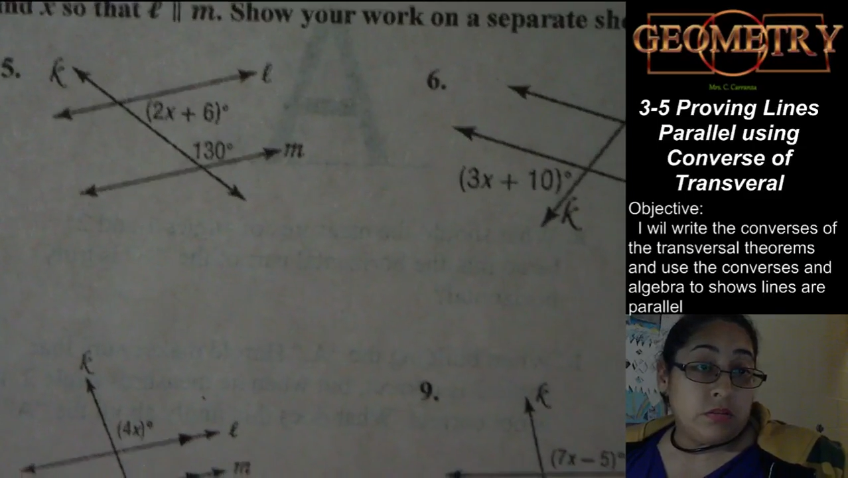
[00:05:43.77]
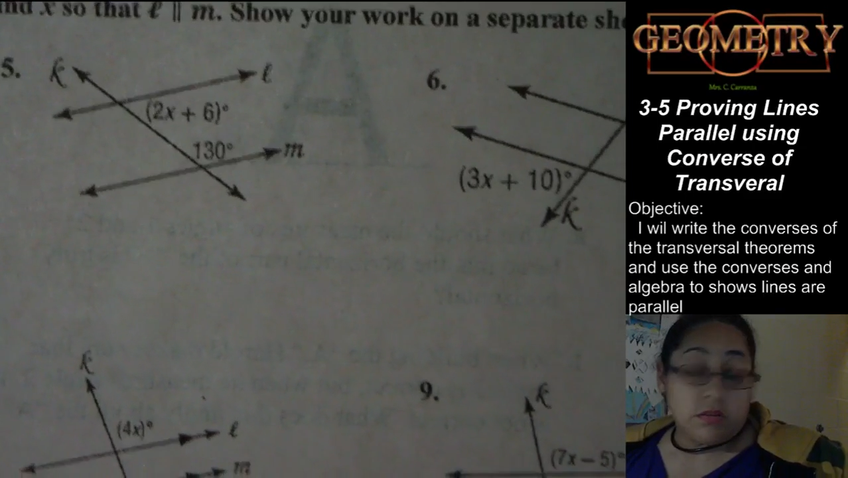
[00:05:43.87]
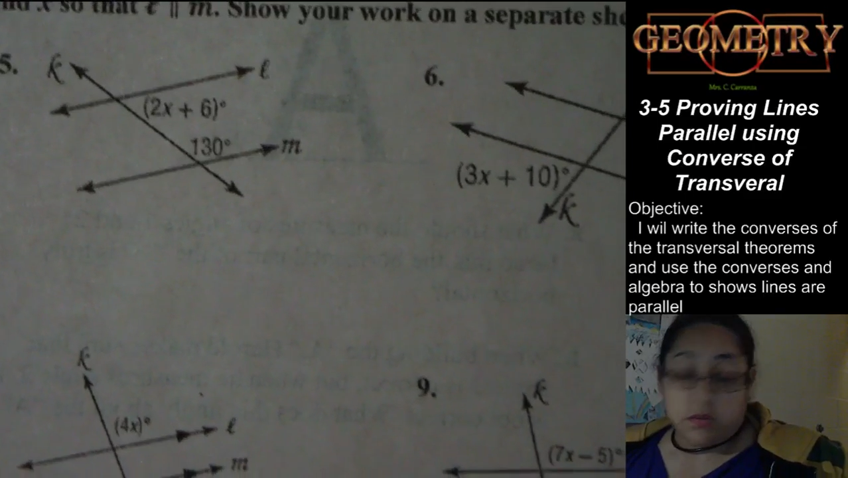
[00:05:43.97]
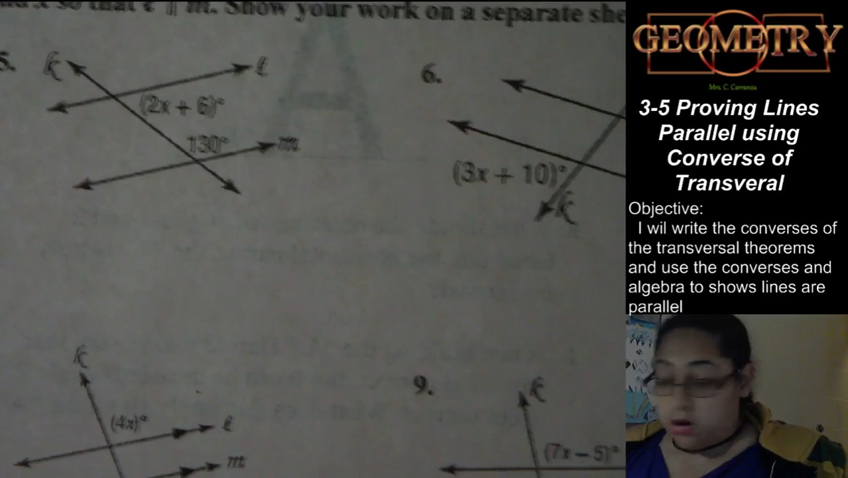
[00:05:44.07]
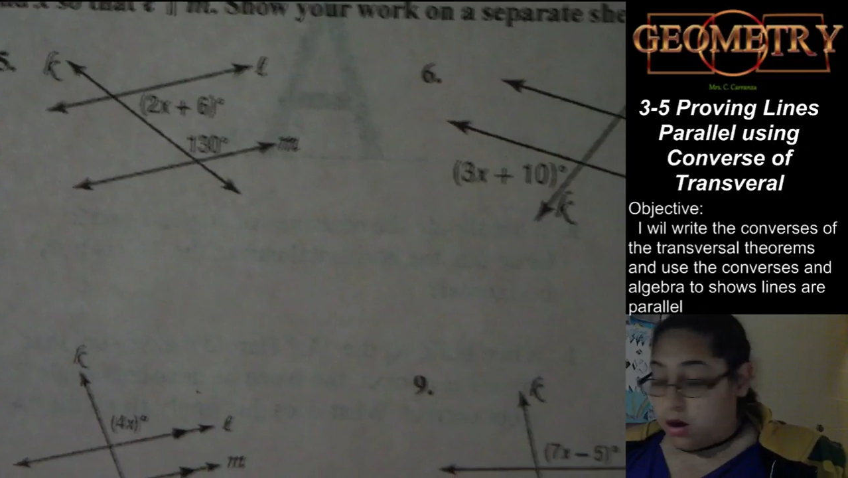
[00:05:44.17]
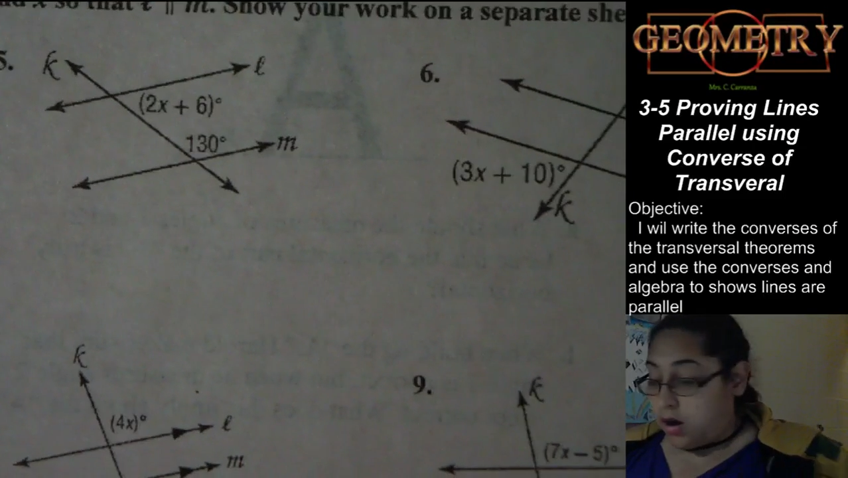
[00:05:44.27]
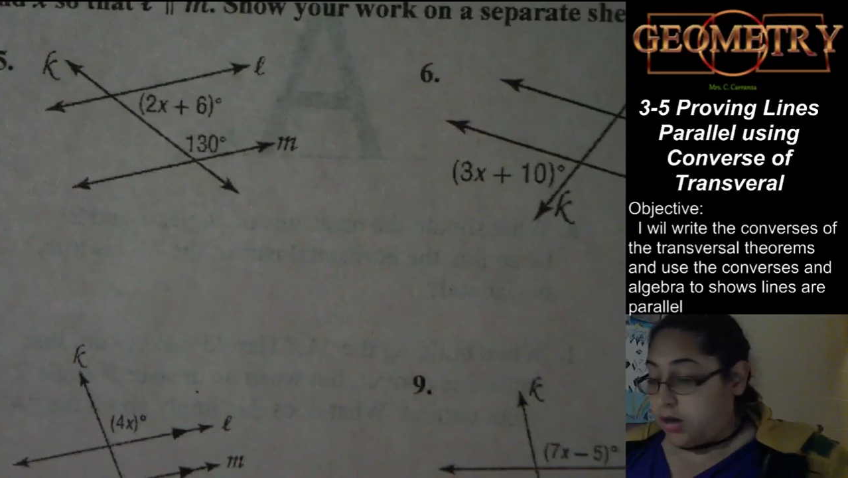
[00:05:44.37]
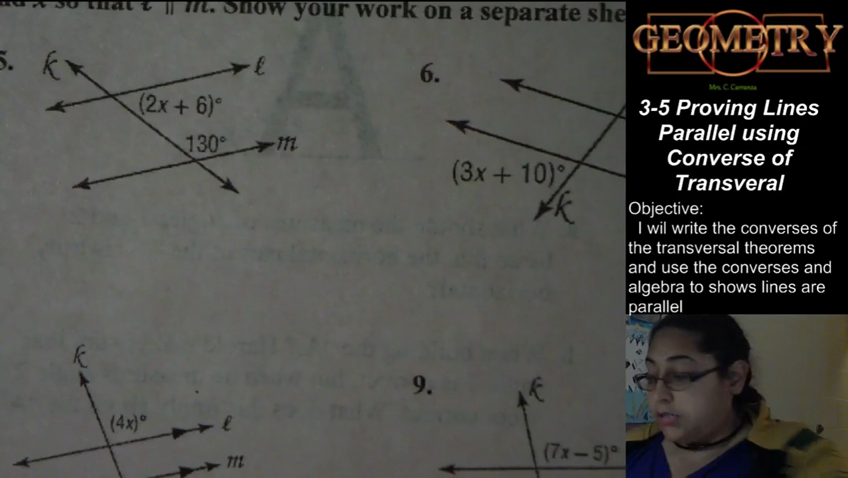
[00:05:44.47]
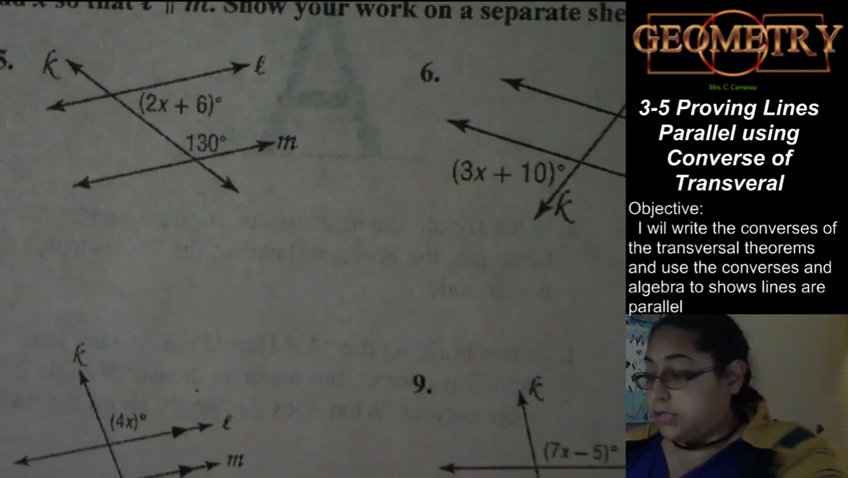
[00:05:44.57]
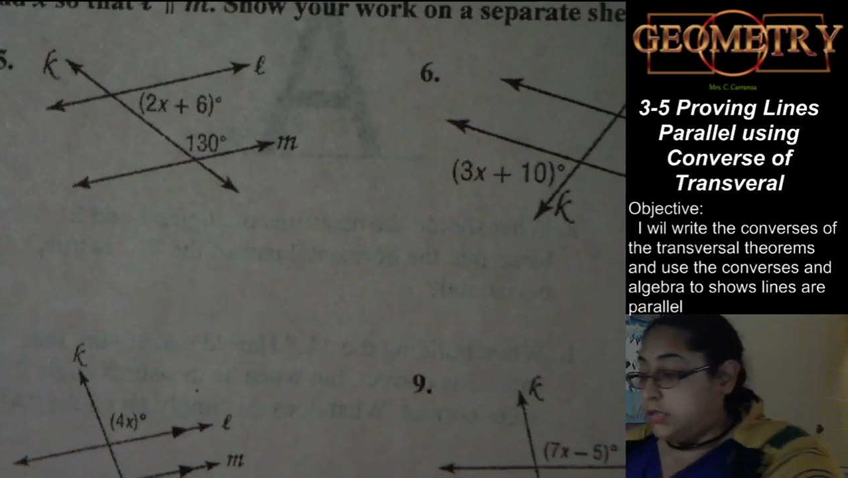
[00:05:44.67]
All right.
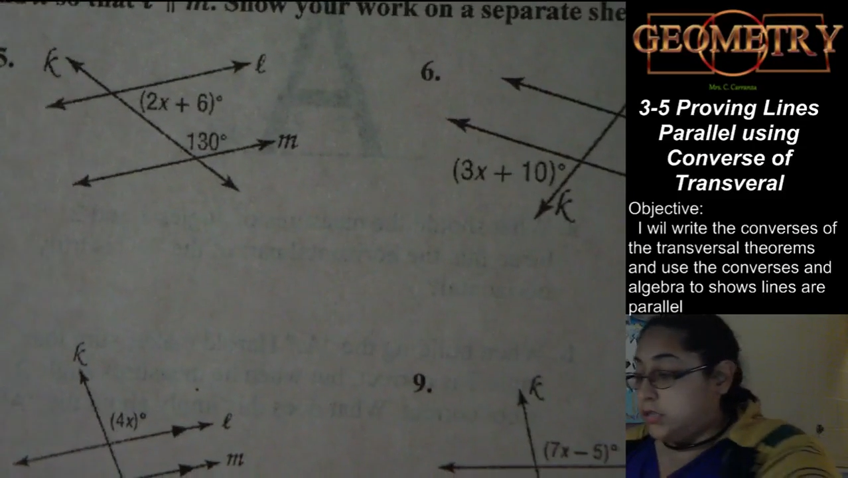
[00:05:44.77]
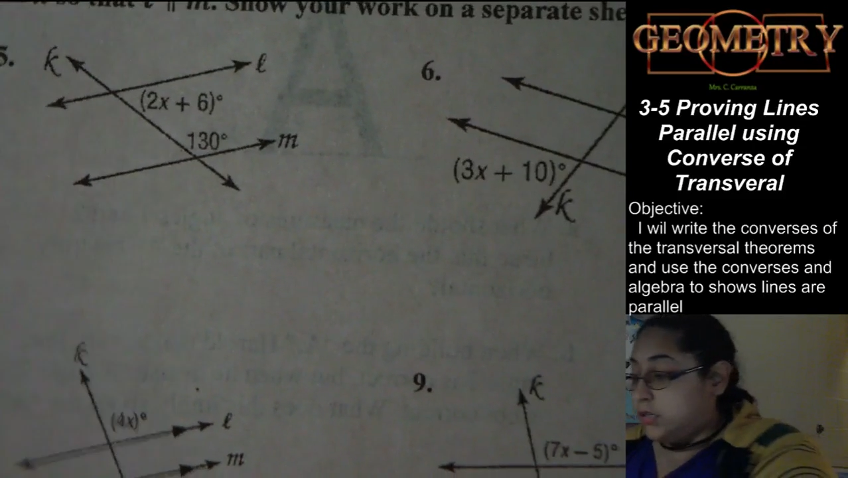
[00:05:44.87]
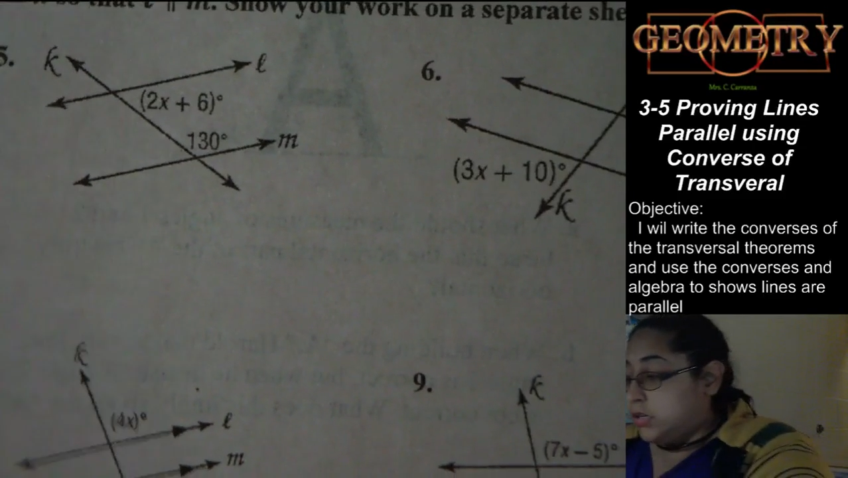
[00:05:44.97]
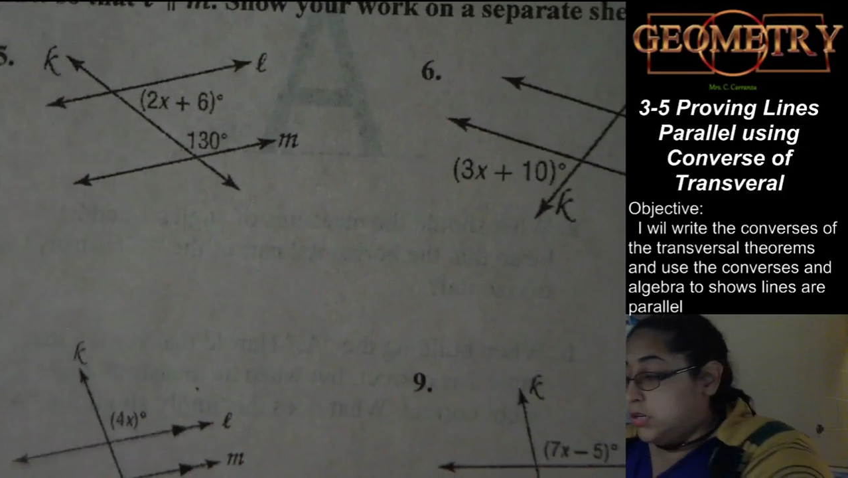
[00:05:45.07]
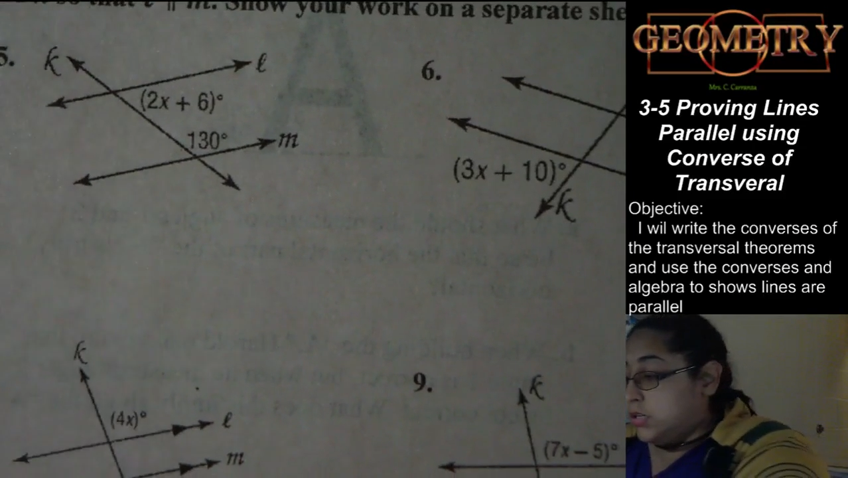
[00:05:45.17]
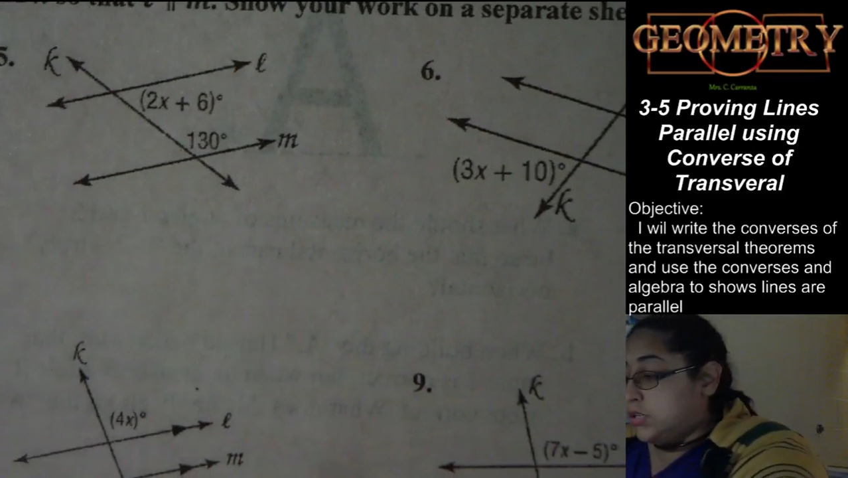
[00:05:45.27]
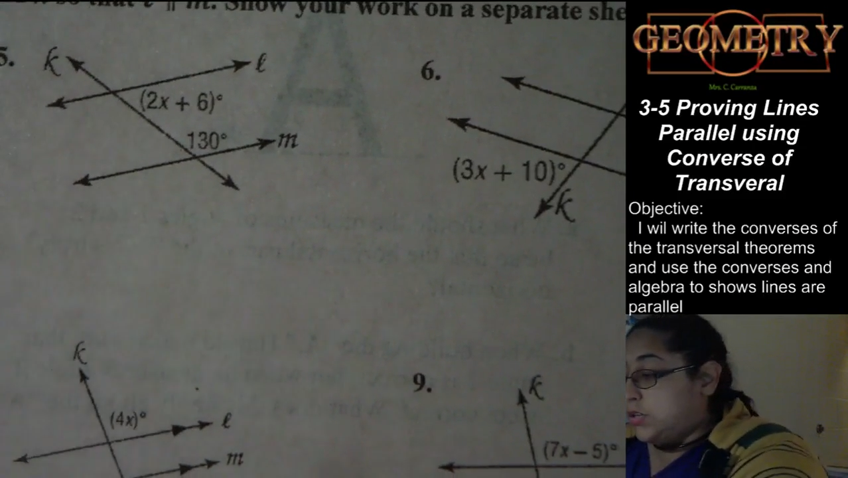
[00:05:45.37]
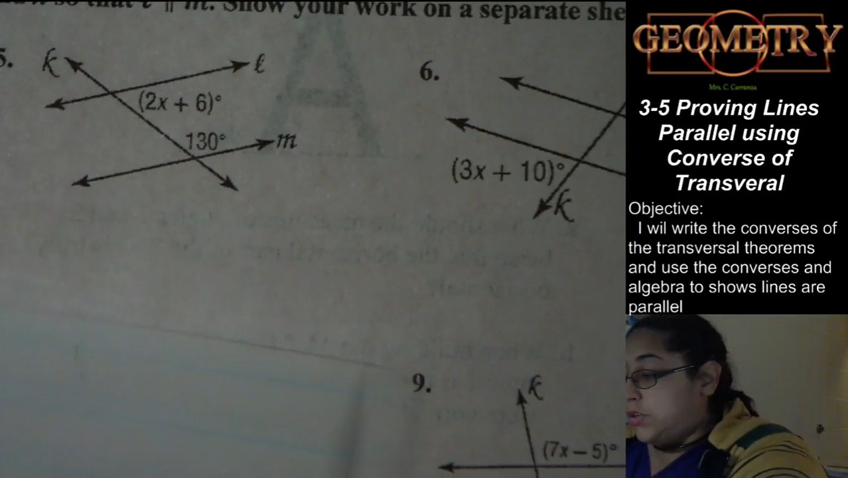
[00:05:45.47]
So they're